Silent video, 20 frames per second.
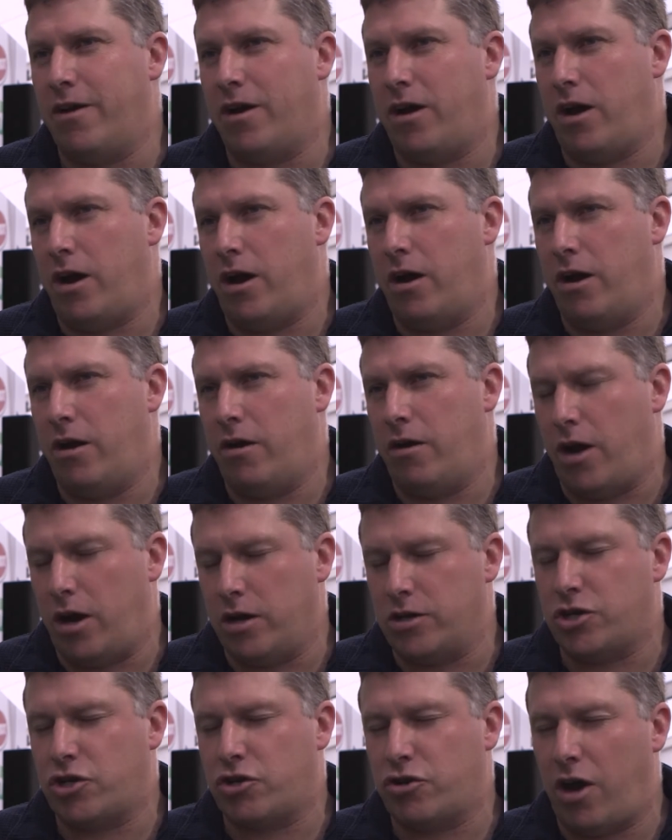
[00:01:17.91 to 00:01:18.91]

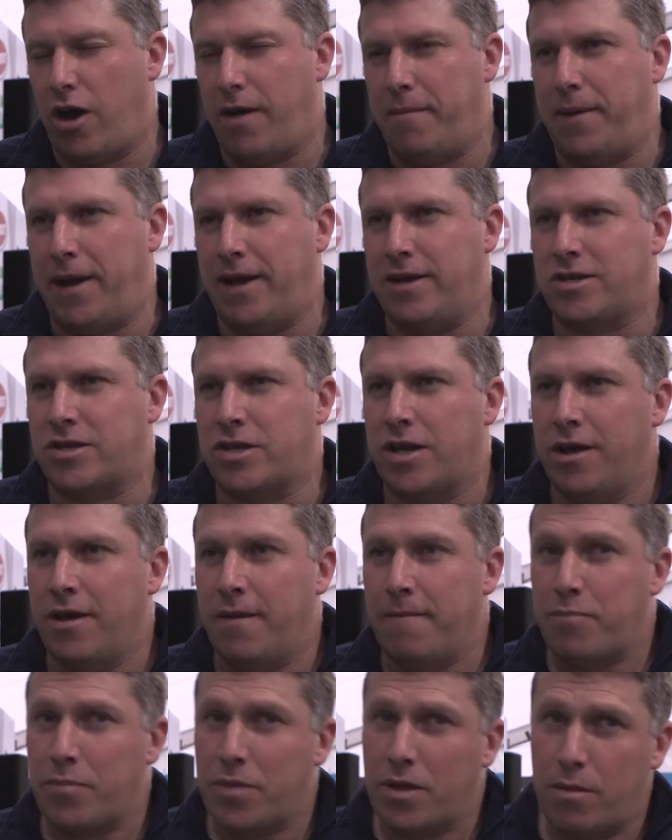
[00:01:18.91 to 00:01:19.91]
on straw beds
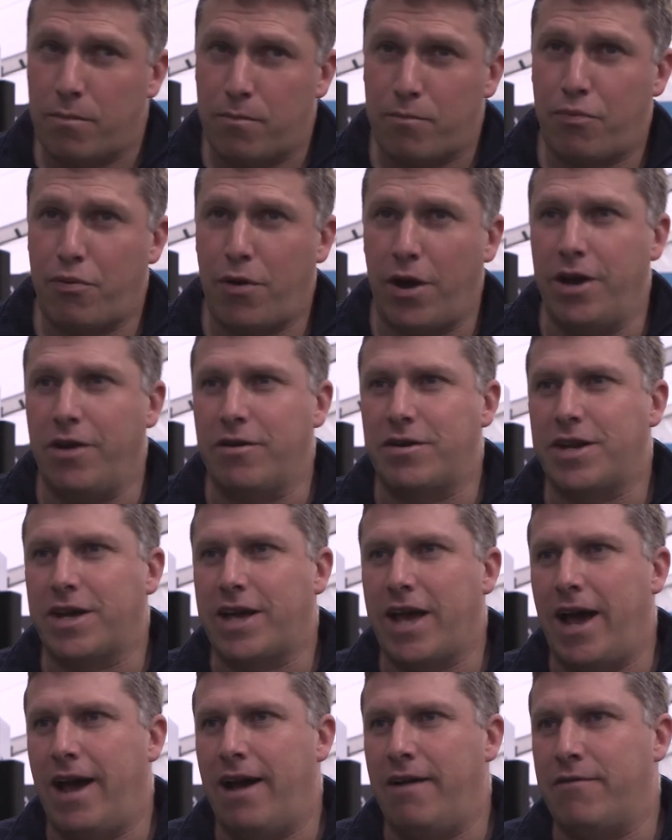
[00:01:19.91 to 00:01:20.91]
prior to
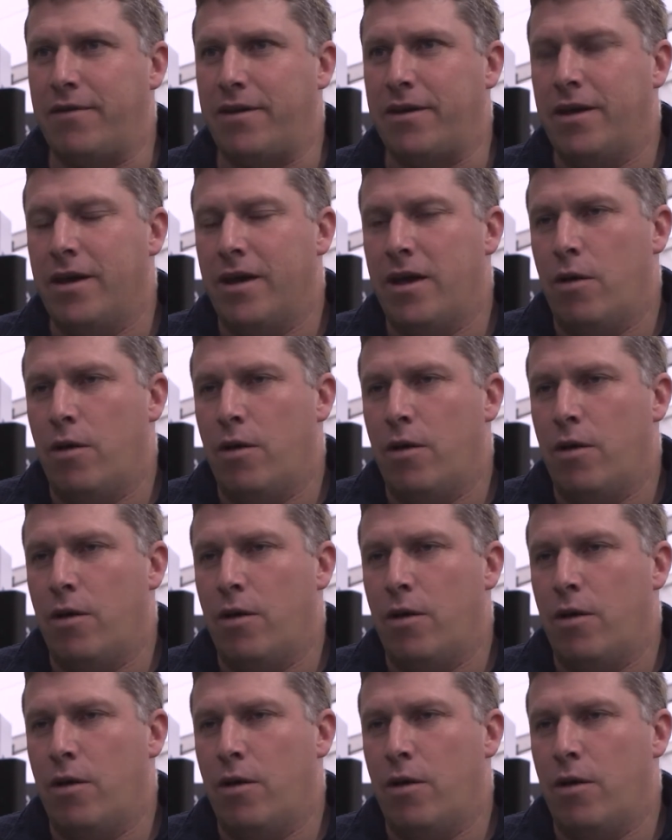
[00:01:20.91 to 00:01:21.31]
calving.